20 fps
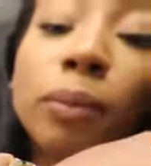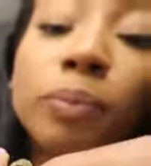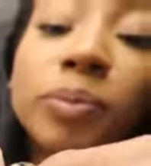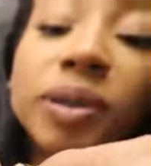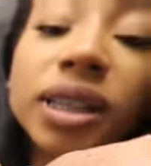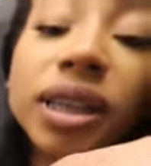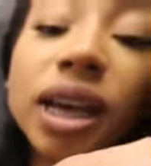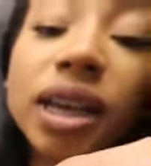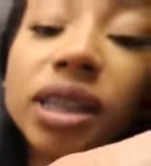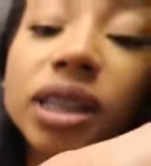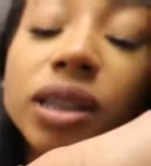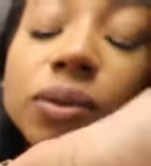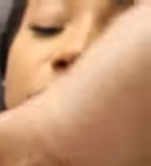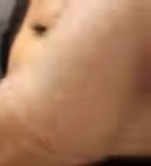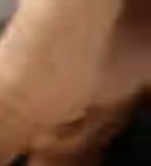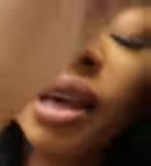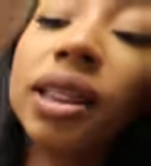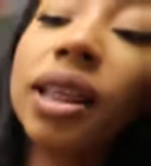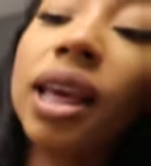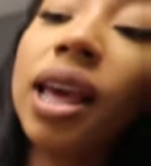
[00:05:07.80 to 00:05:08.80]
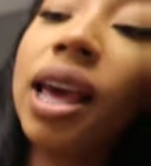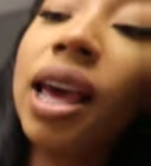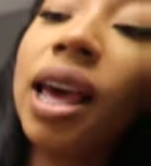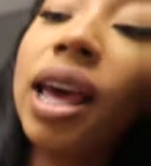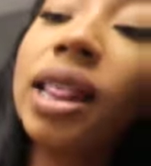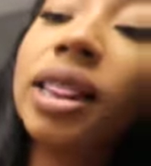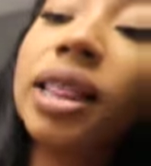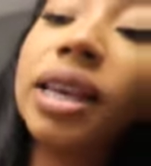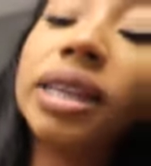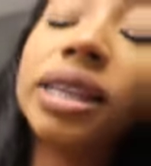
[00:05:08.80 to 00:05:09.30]
obsessed with.
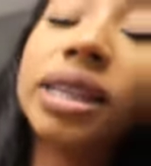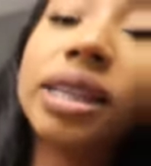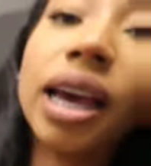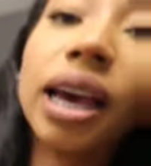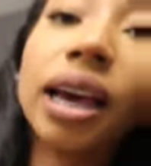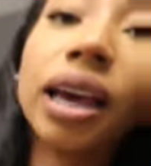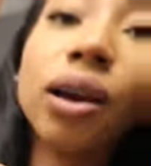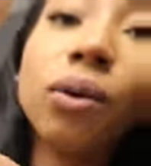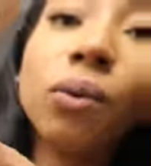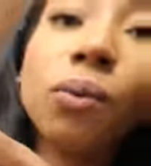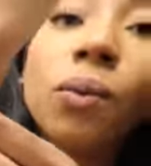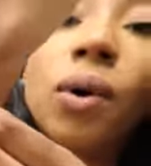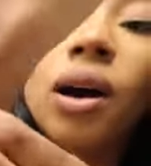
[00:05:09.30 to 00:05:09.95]
The second